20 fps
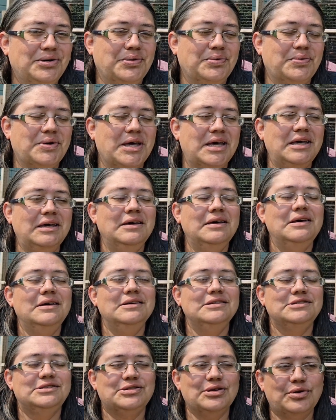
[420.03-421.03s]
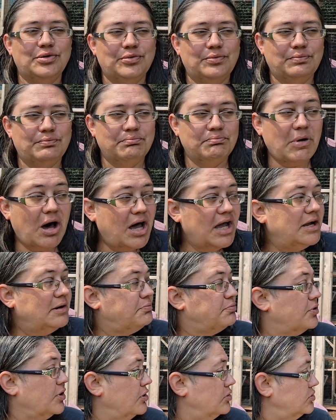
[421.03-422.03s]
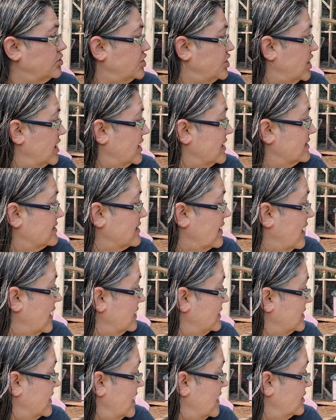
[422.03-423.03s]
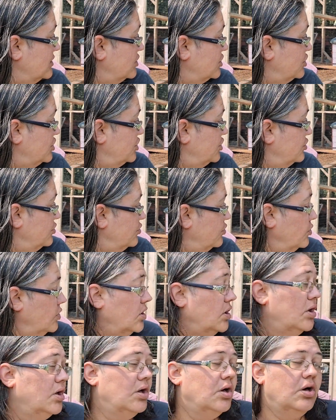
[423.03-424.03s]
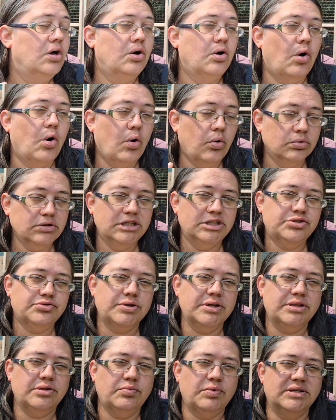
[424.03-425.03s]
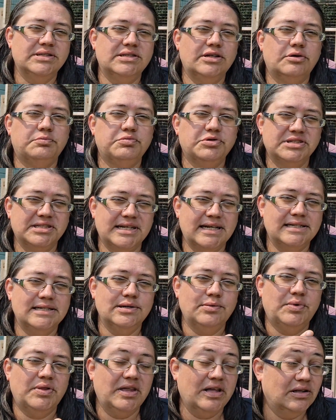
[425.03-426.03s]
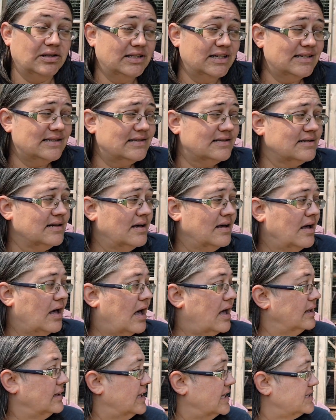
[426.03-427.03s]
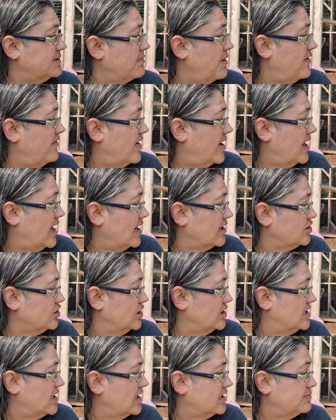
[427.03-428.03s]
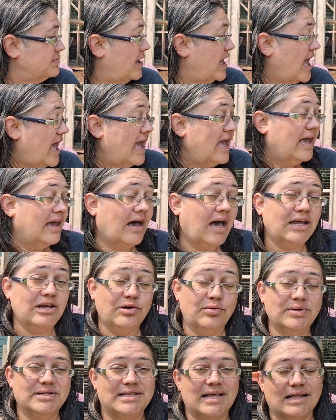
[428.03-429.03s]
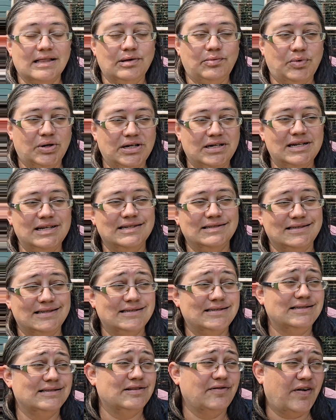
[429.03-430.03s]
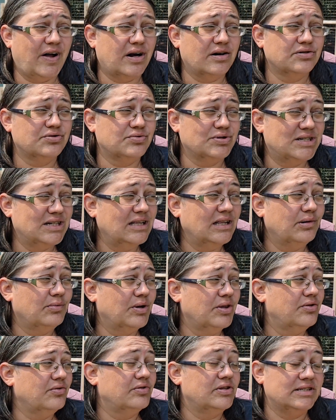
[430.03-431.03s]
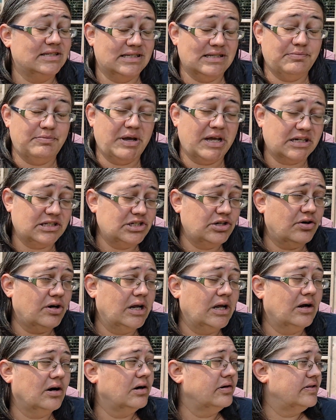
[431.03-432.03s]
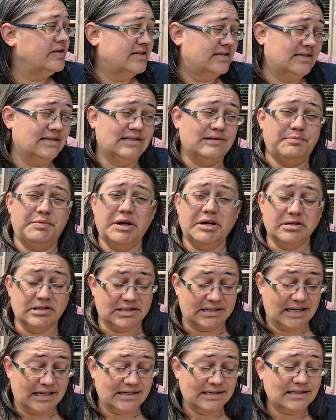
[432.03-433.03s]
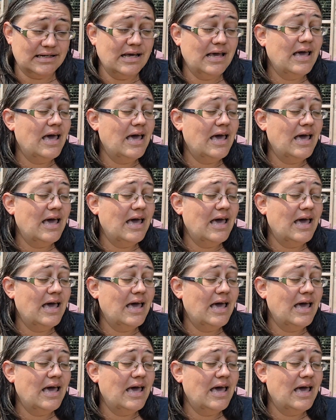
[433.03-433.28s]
Okay, so my approach is I tend to only treat the ones that are presenting with illness, unless my vet actually tells me, hey, I know exactly what it is. This is the virus we're dealing with, or this is the bacteria, or this is the parasite,